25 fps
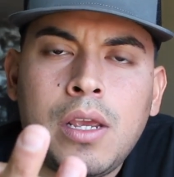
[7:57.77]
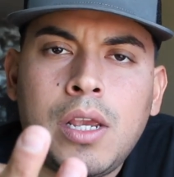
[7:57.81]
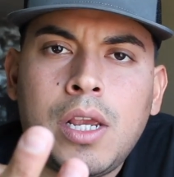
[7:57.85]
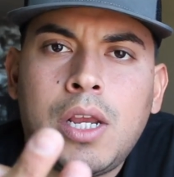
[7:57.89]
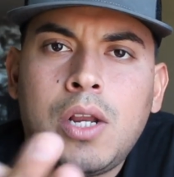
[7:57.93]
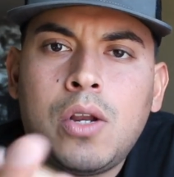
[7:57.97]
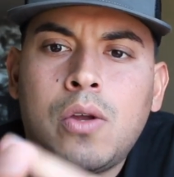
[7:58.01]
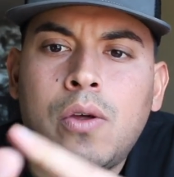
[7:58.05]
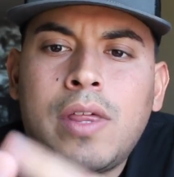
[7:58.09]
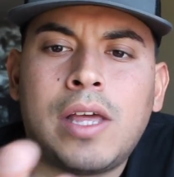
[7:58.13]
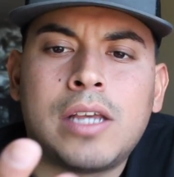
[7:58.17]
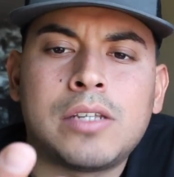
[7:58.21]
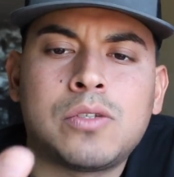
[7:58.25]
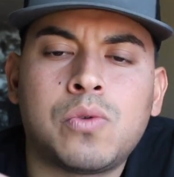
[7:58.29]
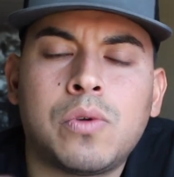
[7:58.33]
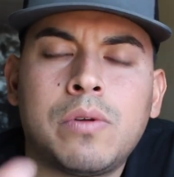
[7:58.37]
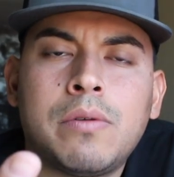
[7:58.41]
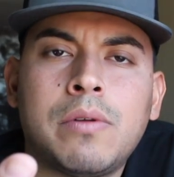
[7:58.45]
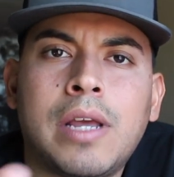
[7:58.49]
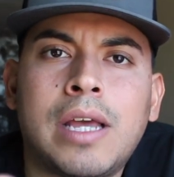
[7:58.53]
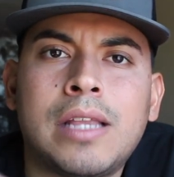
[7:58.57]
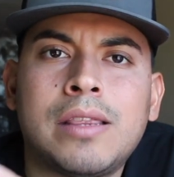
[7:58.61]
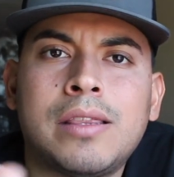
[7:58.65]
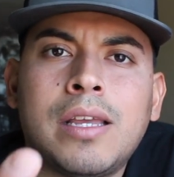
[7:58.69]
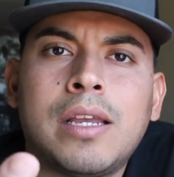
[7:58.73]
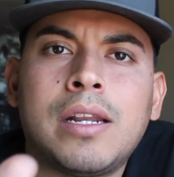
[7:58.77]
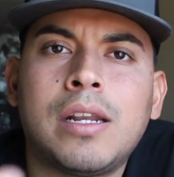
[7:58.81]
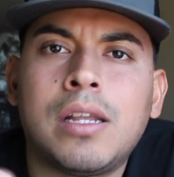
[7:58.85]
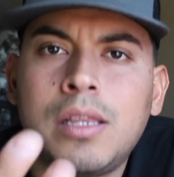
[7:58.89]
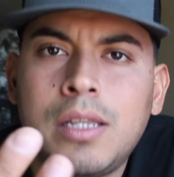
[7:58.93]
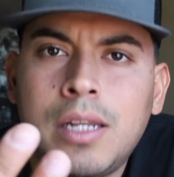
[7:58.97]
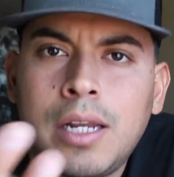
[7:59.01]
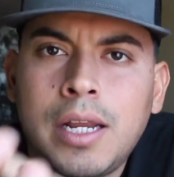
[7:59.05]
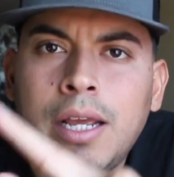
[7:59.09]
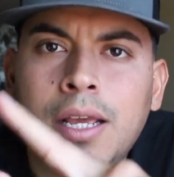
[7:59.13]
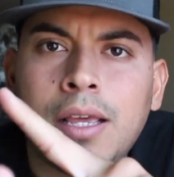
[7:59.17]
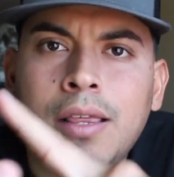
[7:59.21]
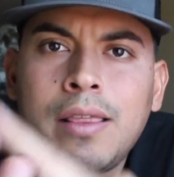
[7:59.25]
You know, that's what, at the end of
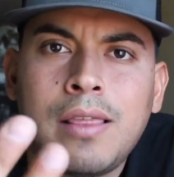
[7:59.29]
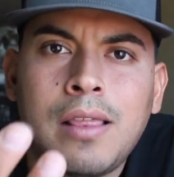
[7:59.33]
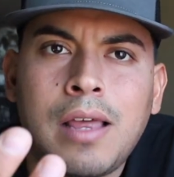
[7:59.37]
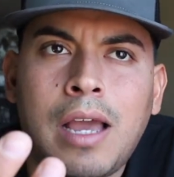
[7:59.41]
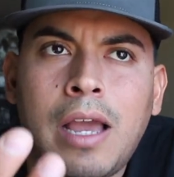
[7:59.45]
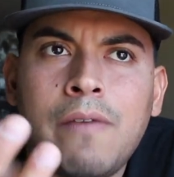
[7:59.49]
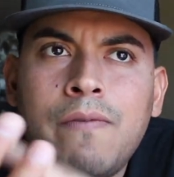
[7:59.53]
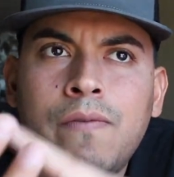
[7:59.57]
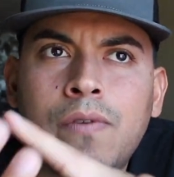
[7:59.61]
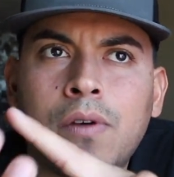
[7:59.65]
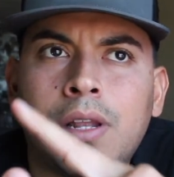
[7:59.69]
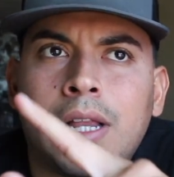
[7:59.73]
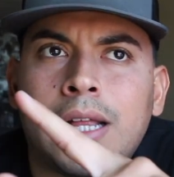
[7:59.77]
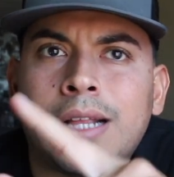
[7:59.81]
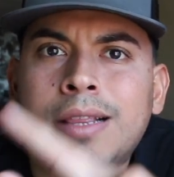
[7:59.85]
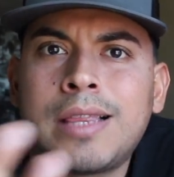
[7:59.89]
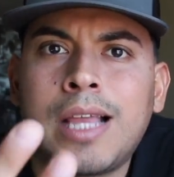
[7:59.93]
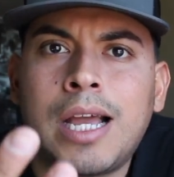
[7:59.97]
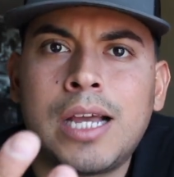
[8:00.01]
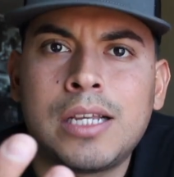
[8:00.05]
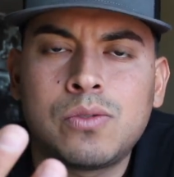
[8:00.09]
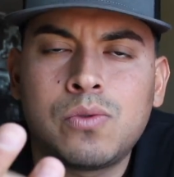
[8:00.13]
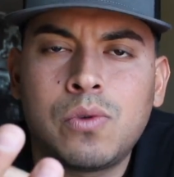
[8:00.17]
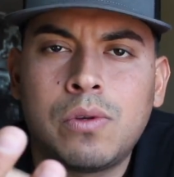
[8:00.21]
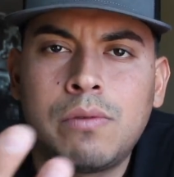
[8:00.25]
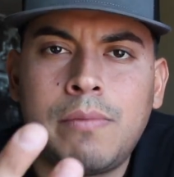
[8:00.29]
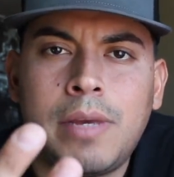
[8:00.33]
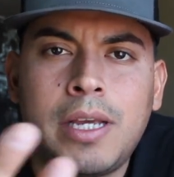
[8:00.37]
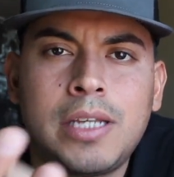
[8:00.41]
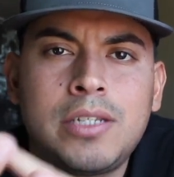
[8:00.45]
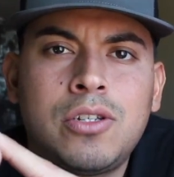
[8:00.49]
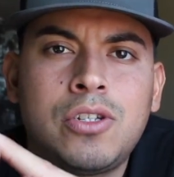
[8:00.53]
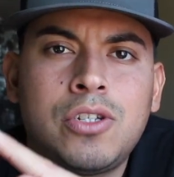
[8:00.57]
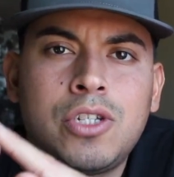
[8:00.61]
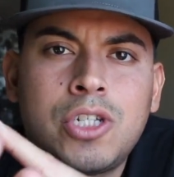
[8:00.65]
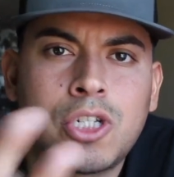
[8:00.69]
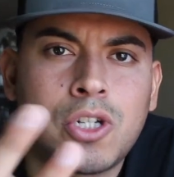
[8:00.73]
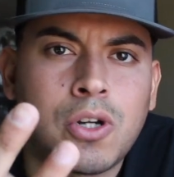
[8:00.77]
the day, I feel like that's what
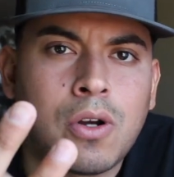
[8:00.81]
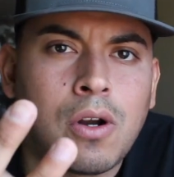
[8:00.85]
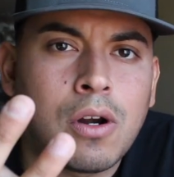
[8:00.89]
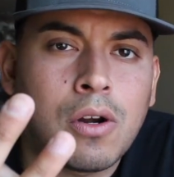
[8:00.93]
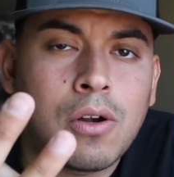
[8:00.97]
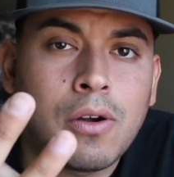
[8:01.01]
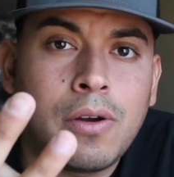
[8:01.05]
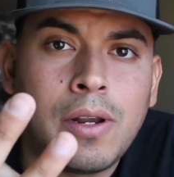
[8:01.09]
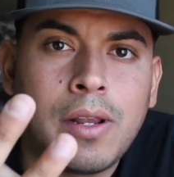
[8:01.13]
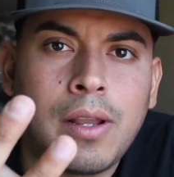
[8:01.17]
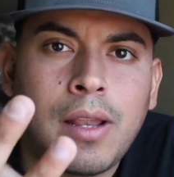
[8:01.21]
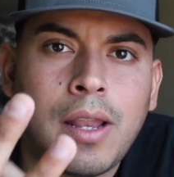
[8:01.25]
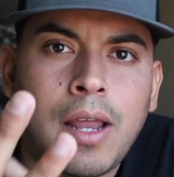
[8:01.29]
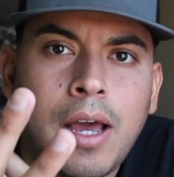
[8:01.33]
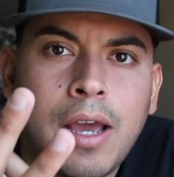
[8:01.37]
makes you stronger in